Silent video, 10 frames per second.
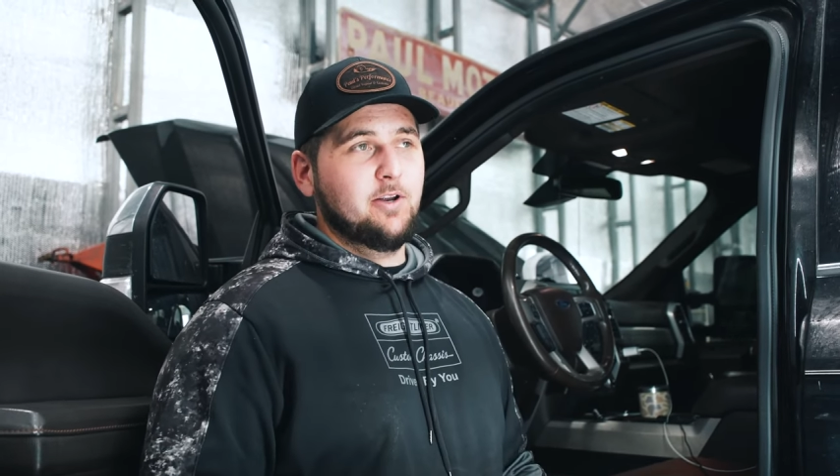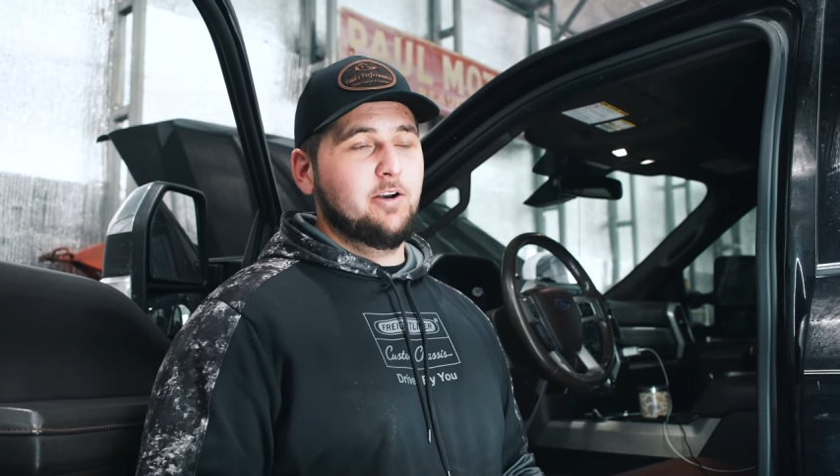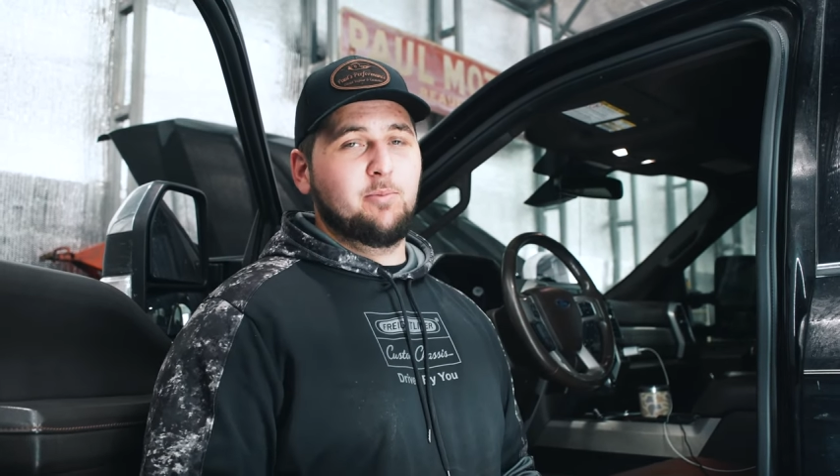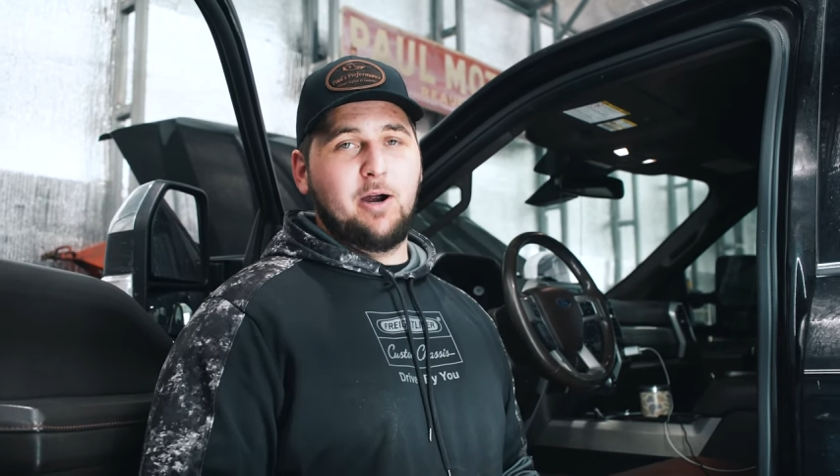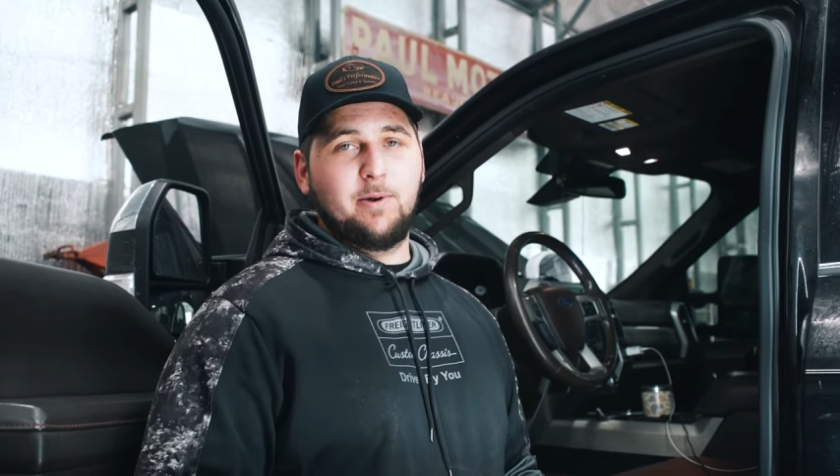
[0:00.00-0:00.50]
but
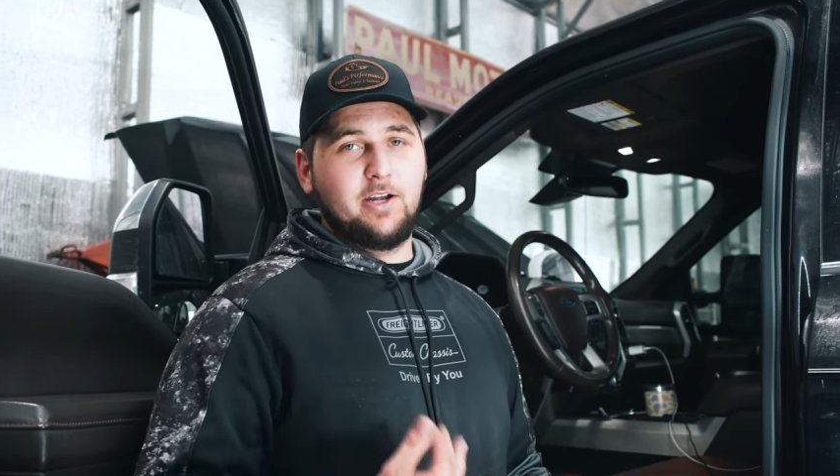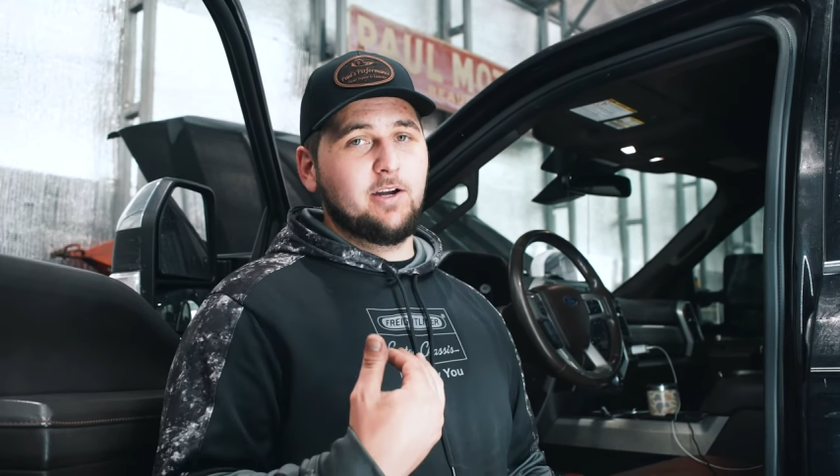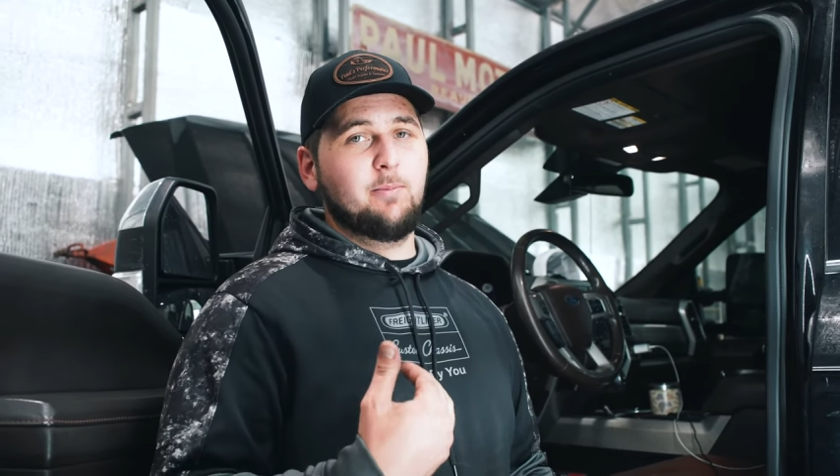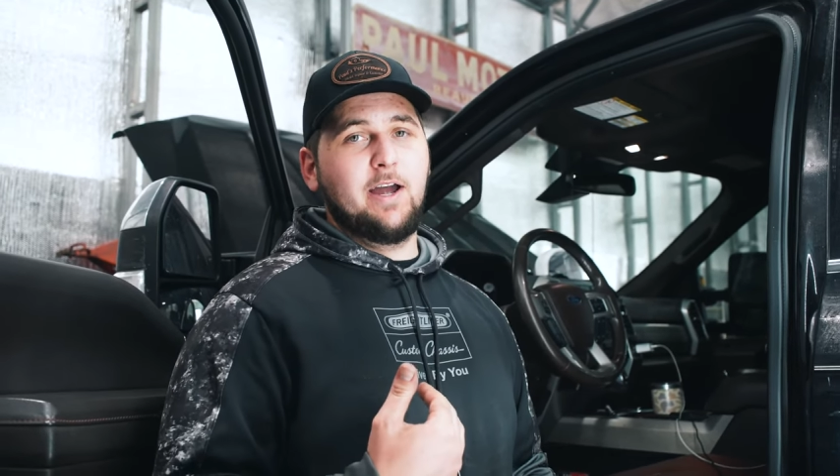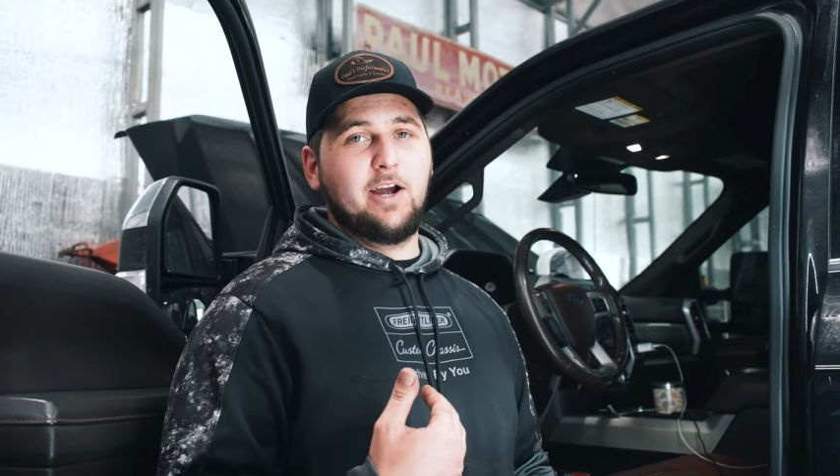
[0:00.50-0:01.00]
it'll probably
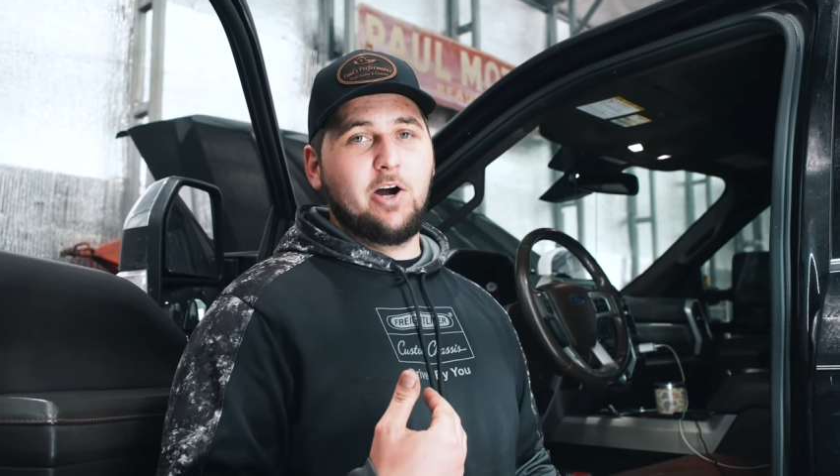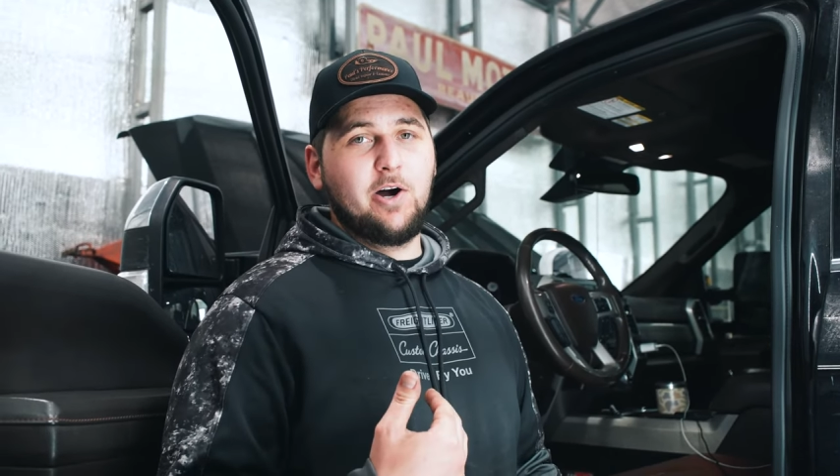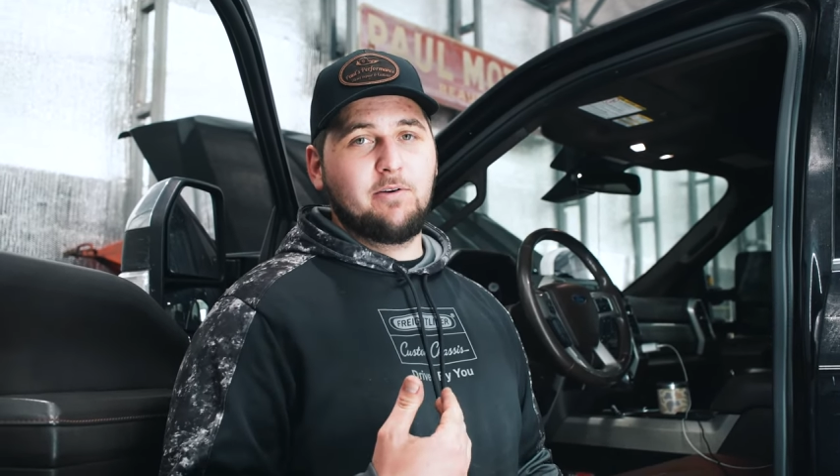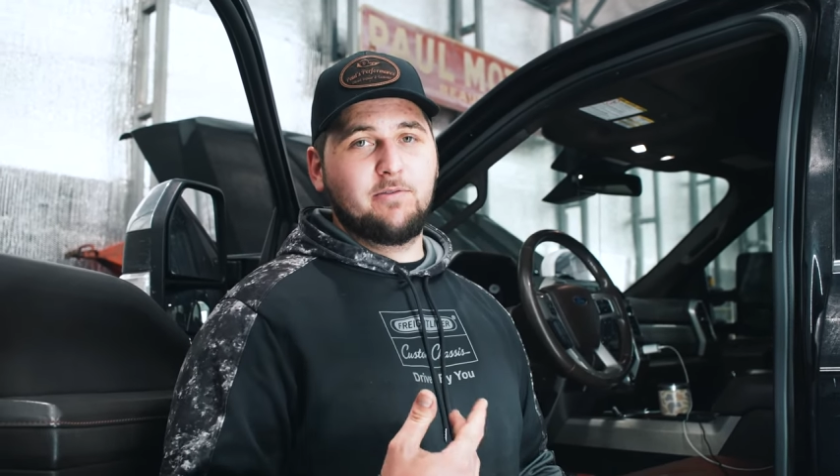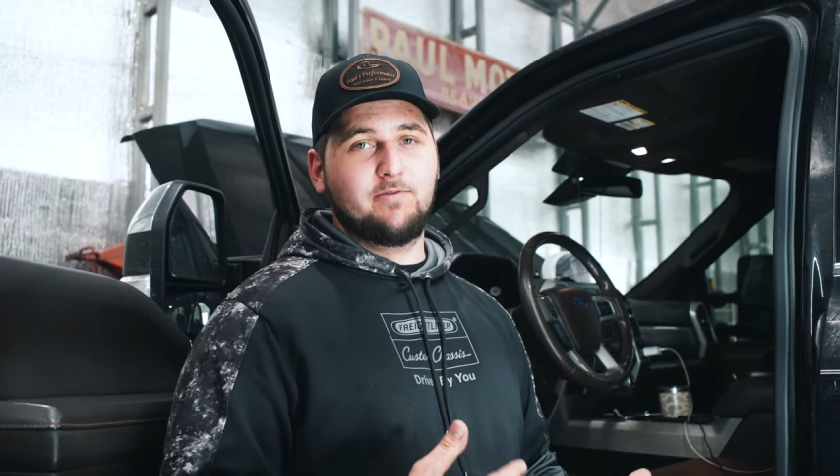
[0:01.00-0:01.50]
cut back
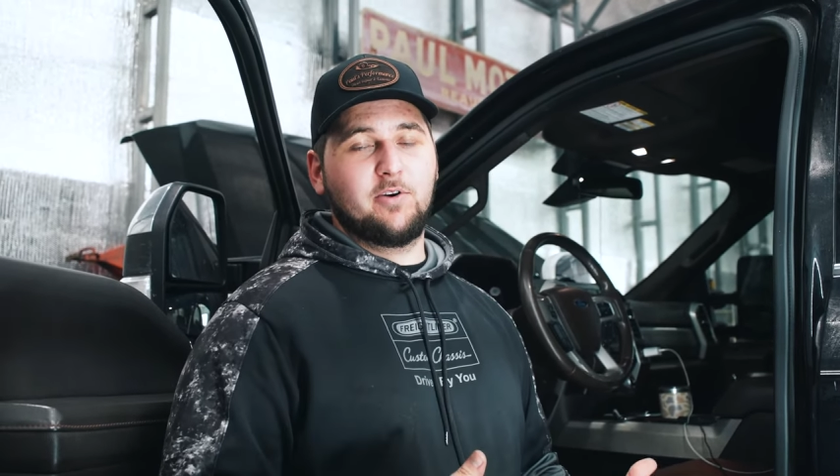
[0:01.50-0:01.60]
off